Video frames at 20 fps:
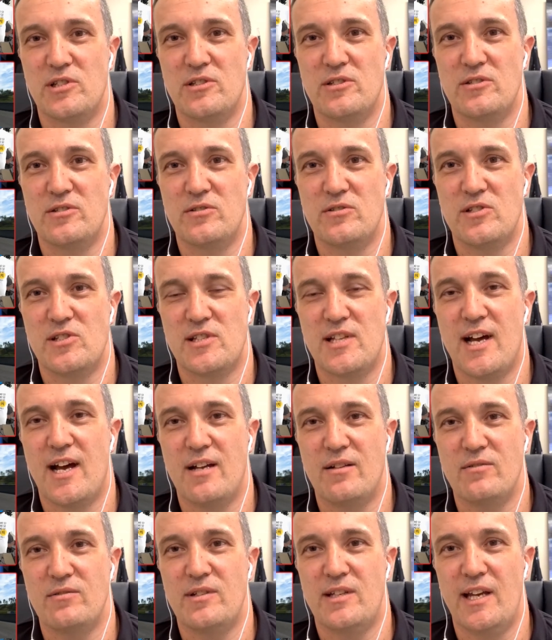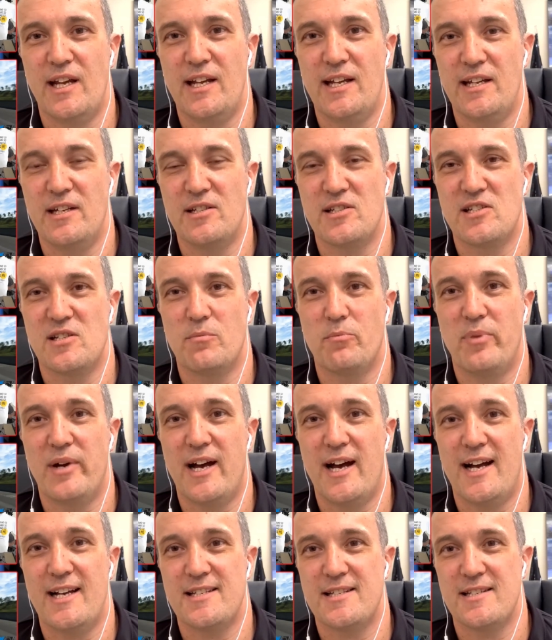to start getting into some
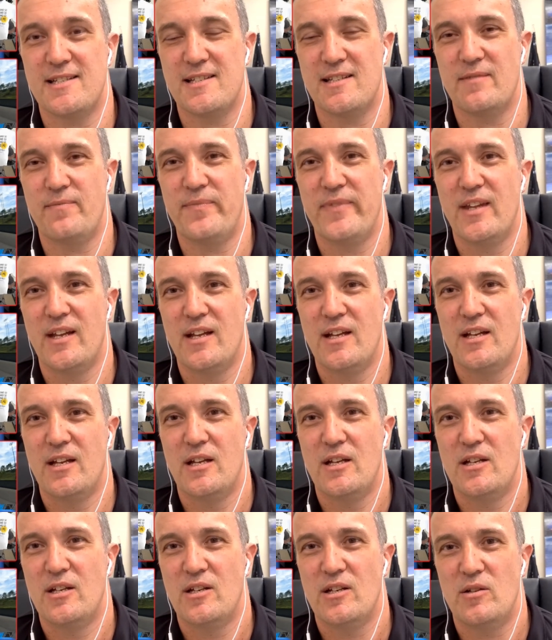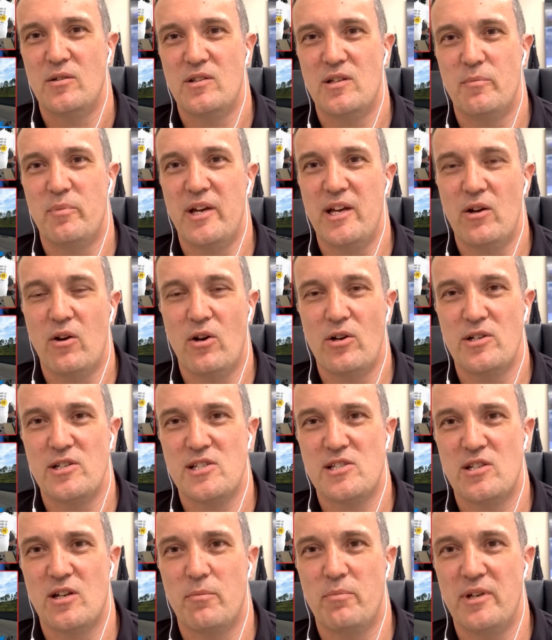passes. And to be
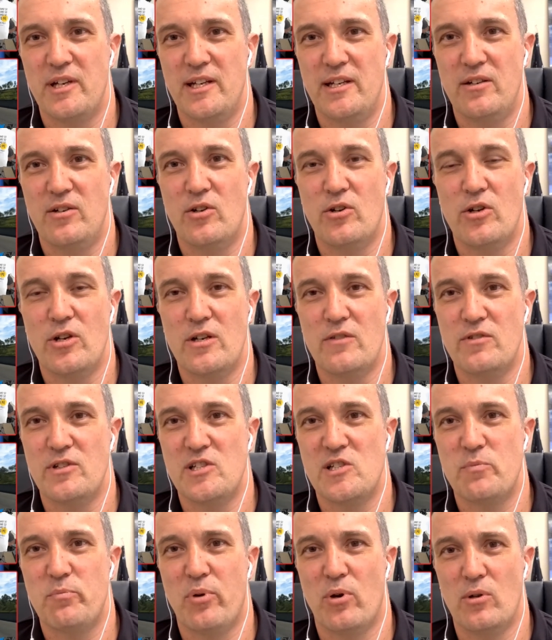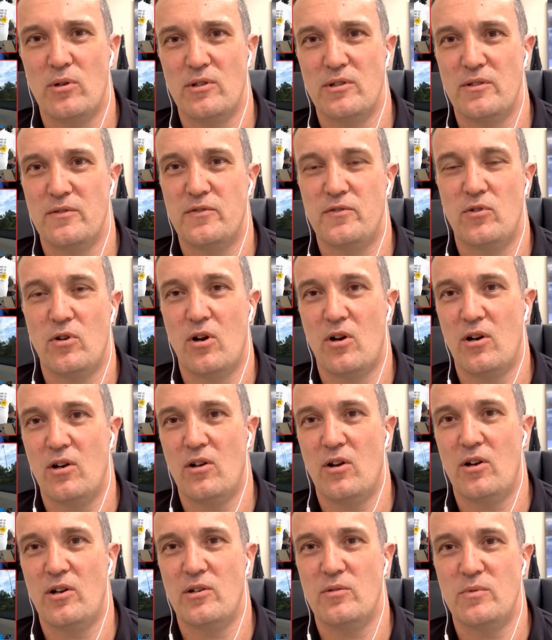honest, I've been nervous pulling the throttle
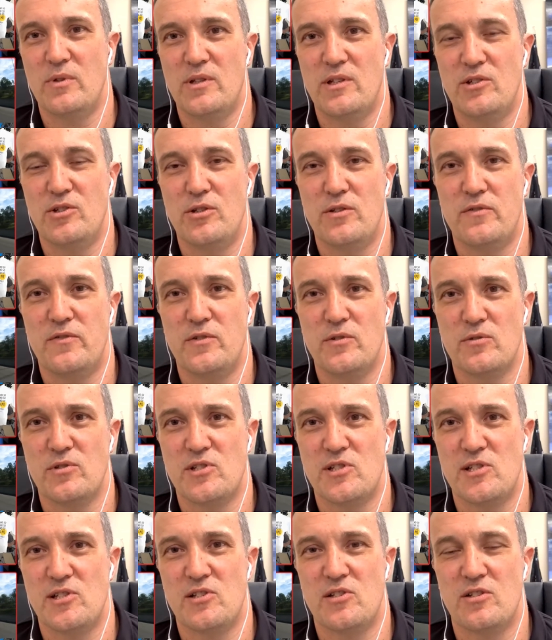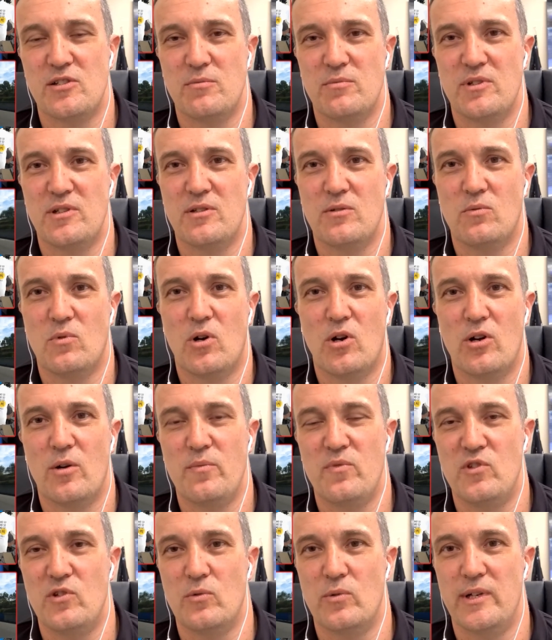on it with the new fuel system and what
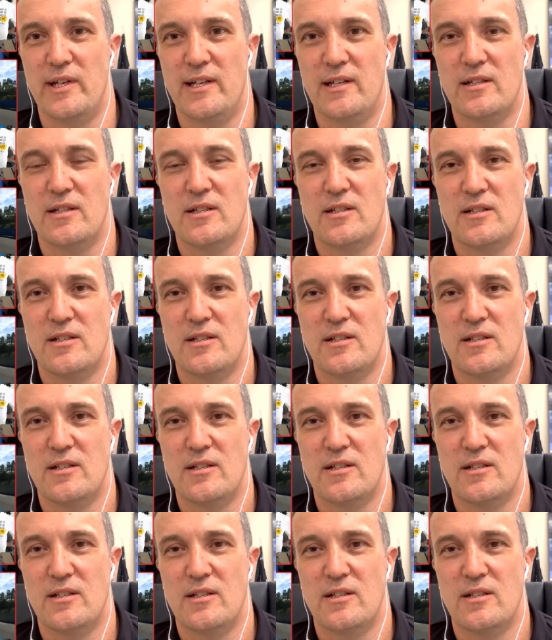I'm doing.